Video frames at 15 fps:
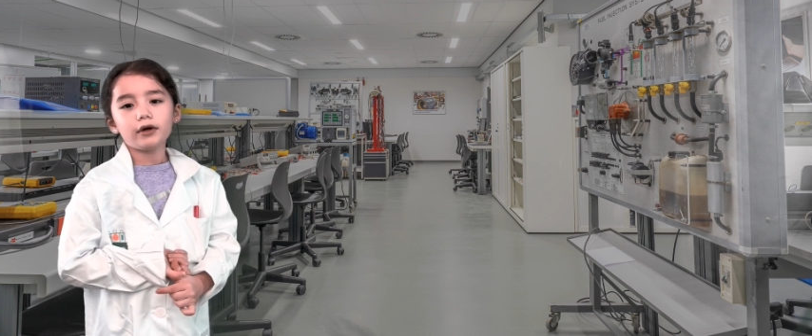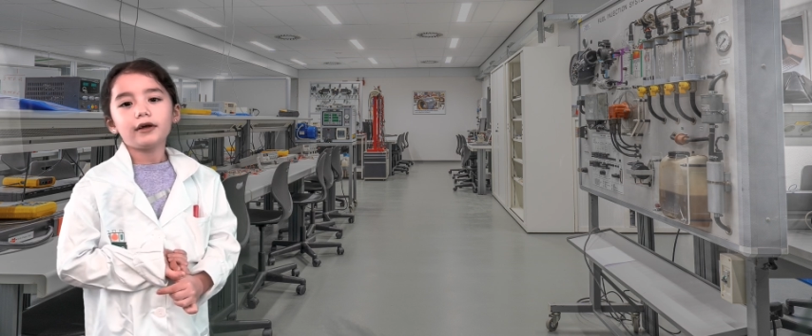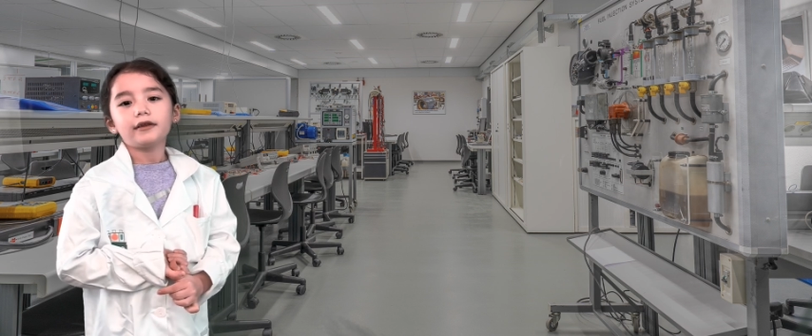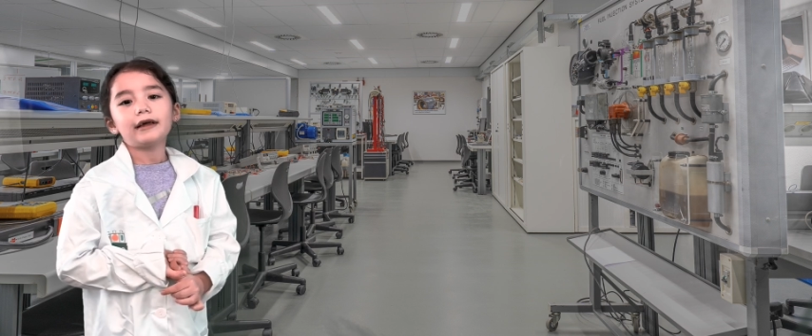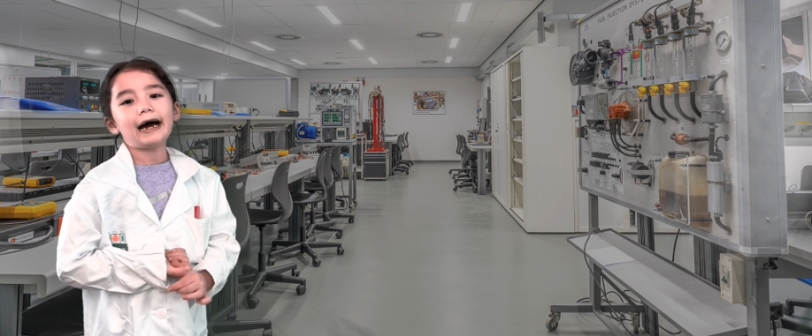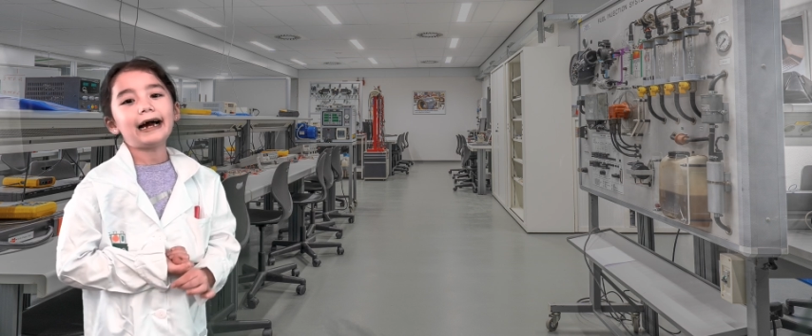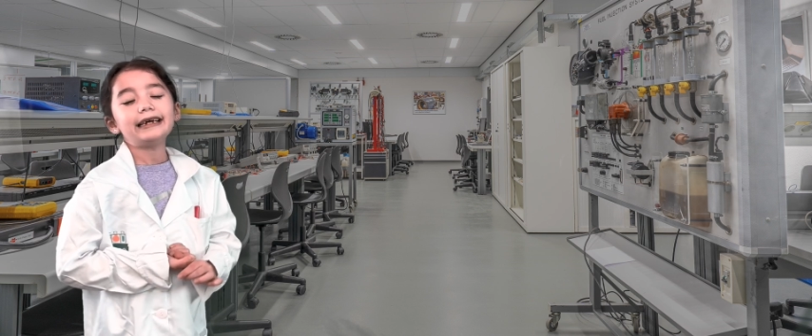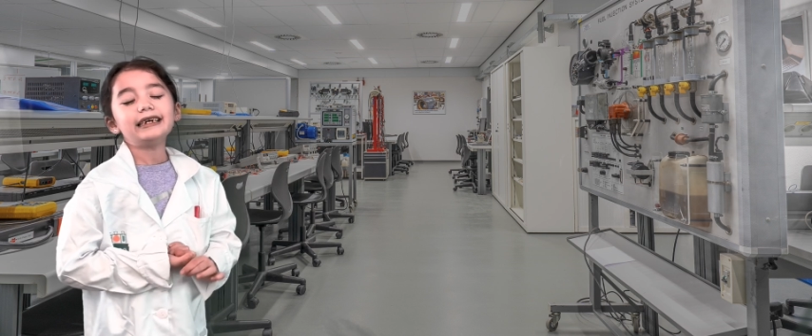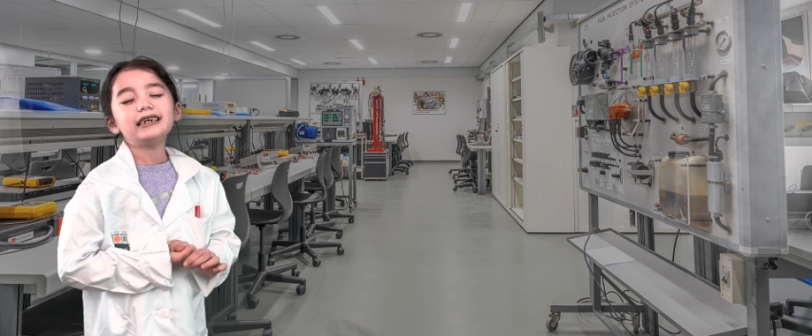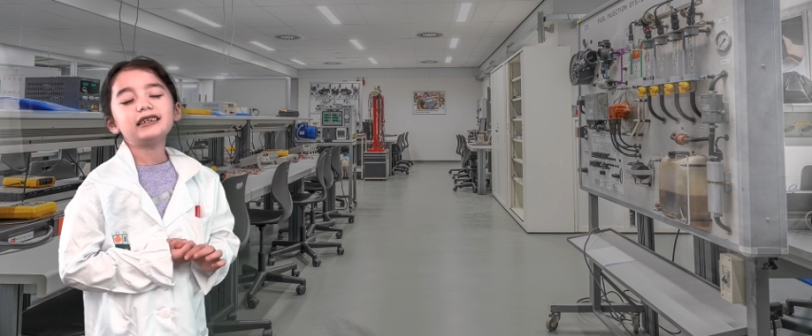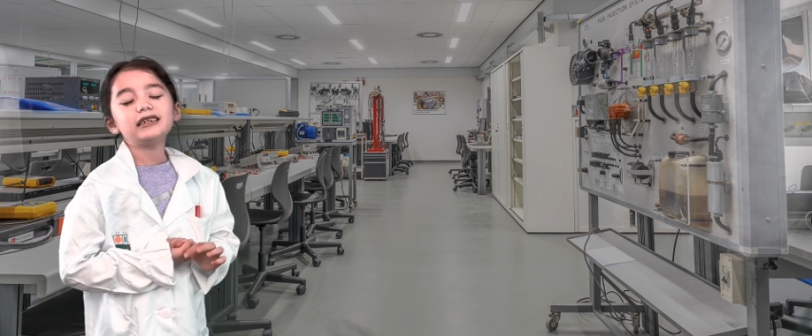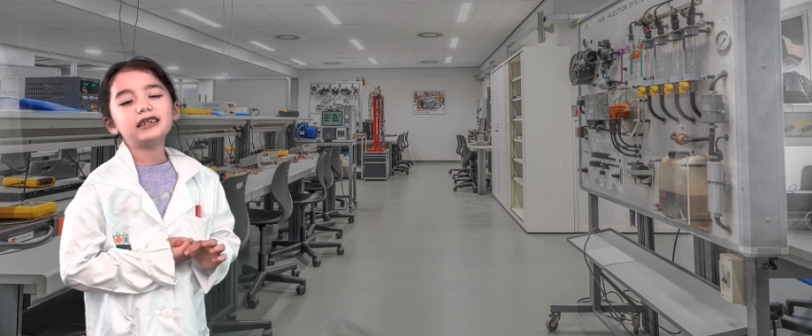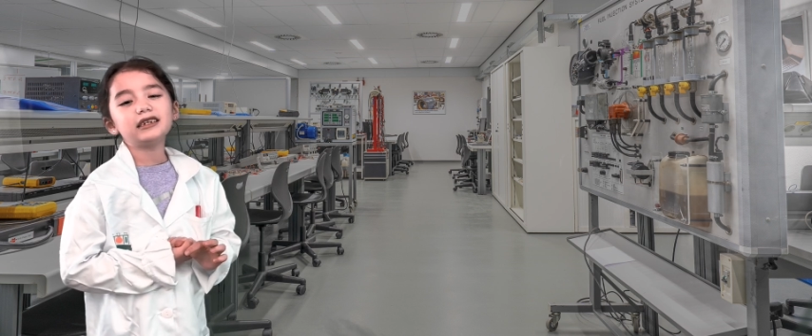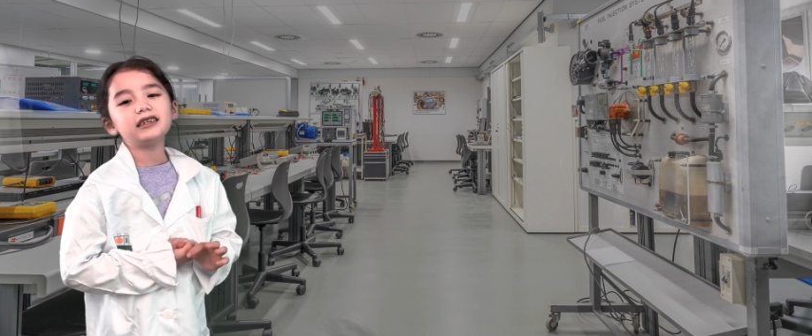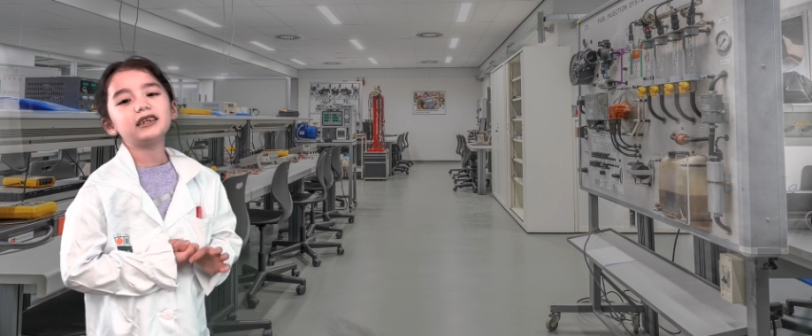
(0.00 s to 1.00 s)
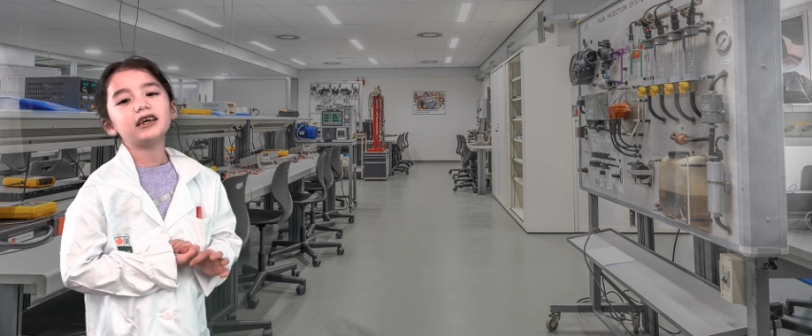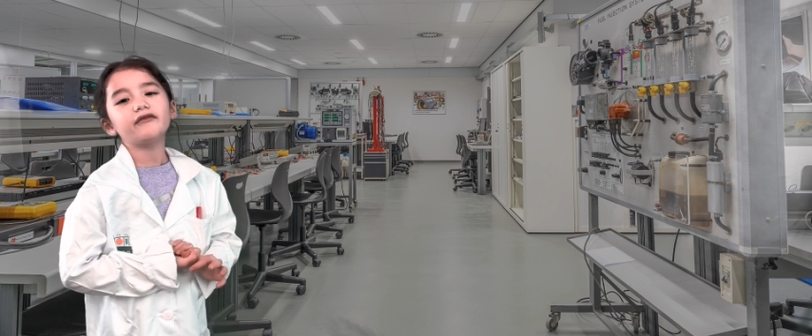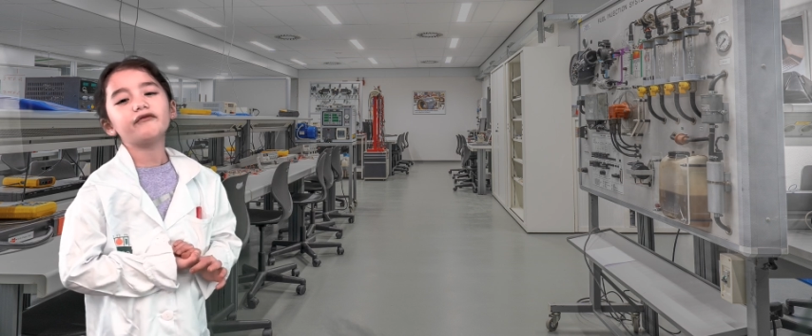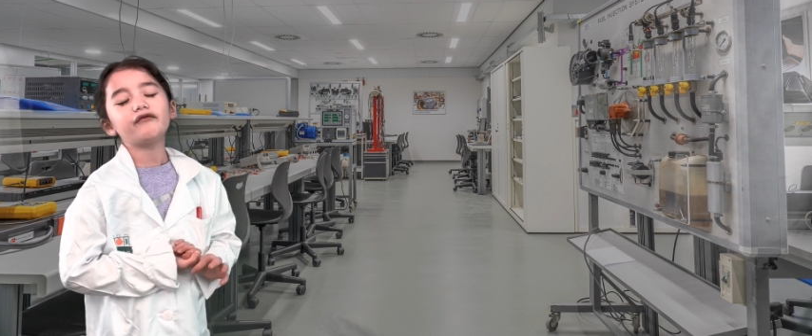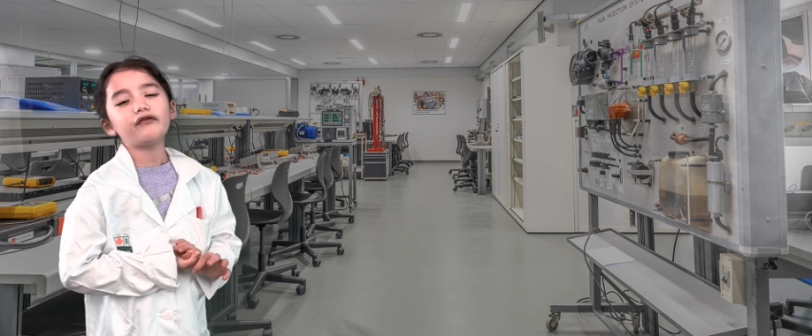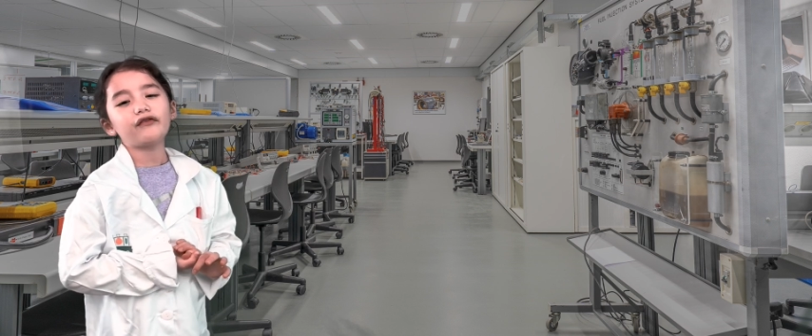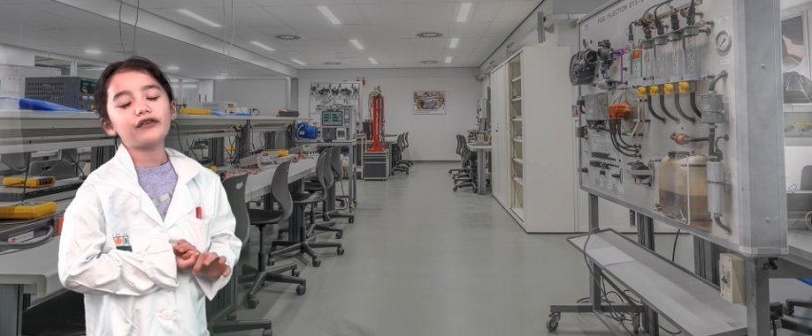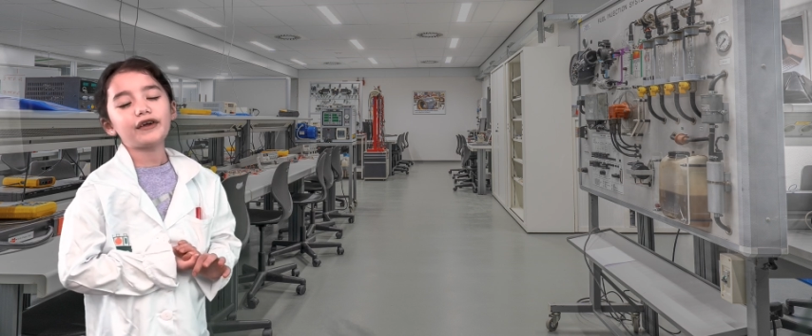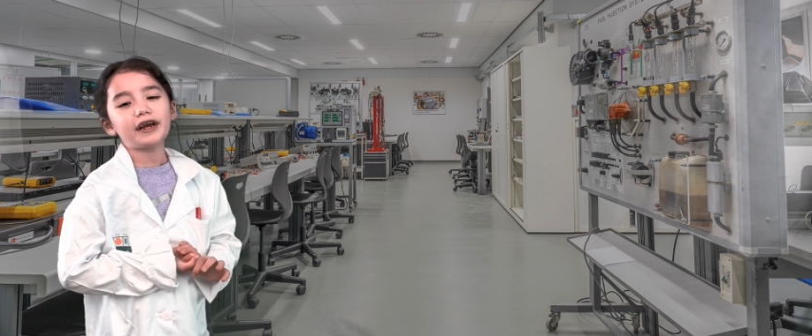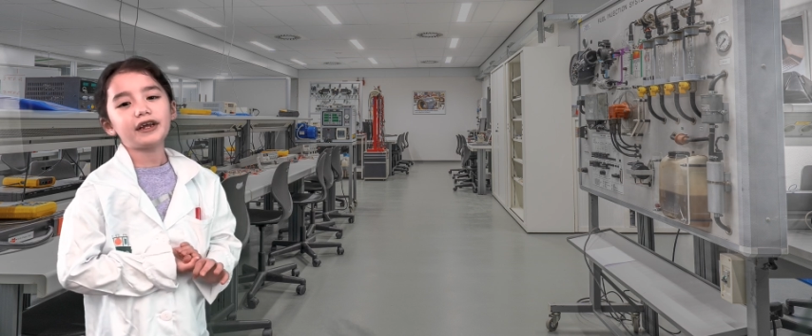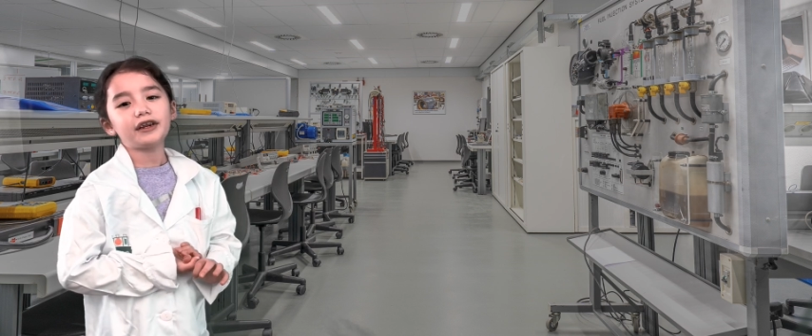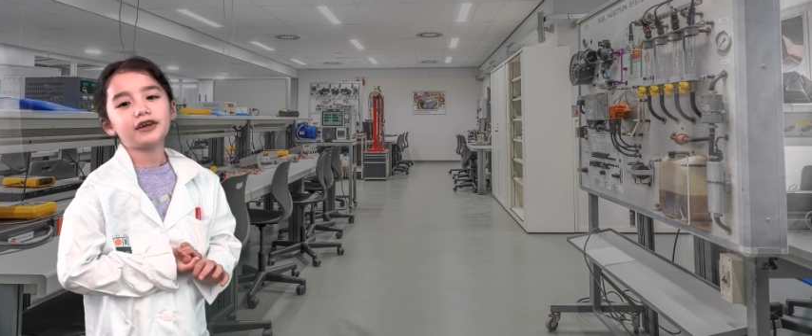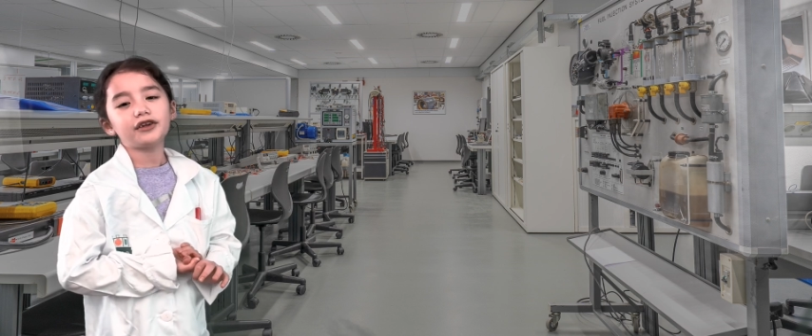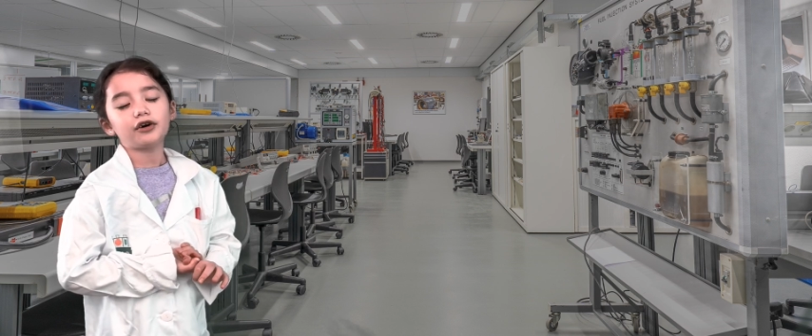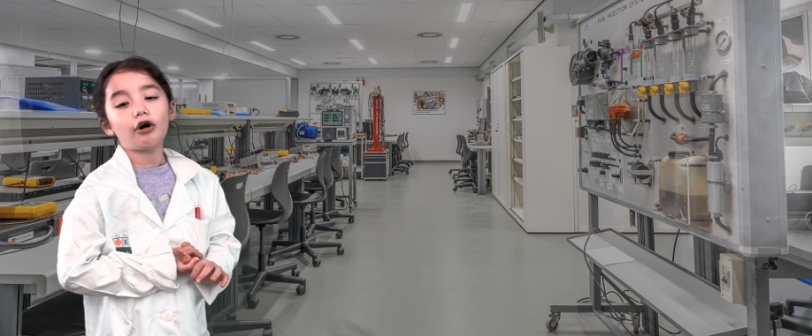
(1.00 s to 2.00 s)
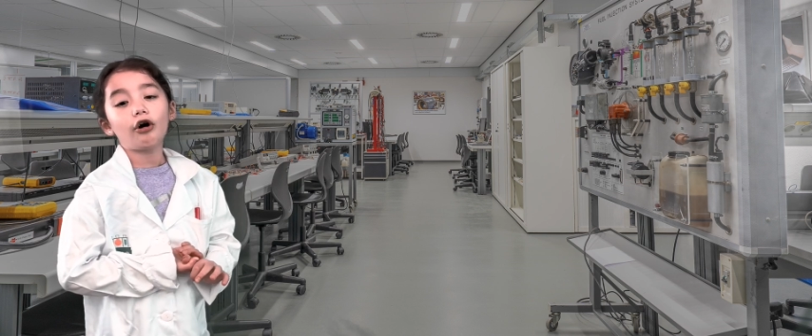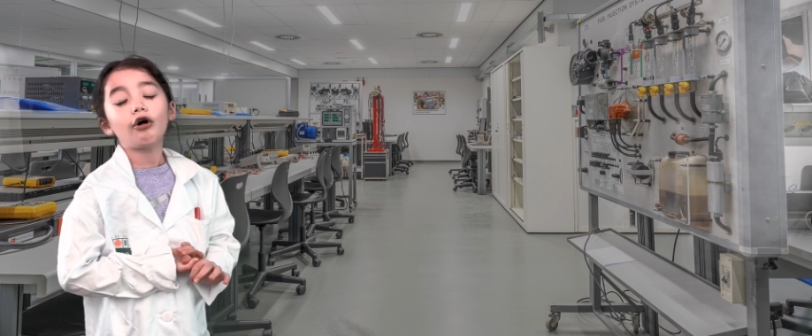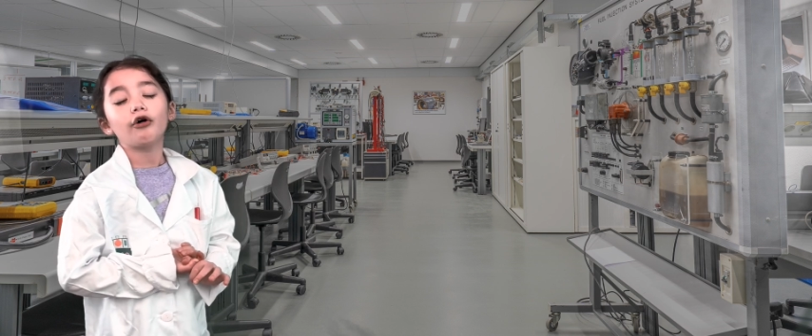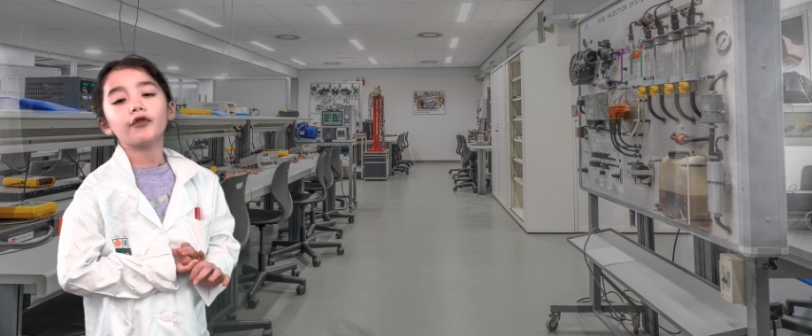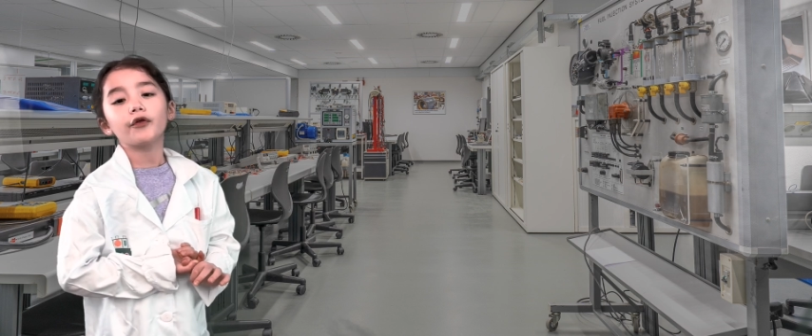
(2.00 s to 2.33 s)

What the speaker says: that isn't inflated all the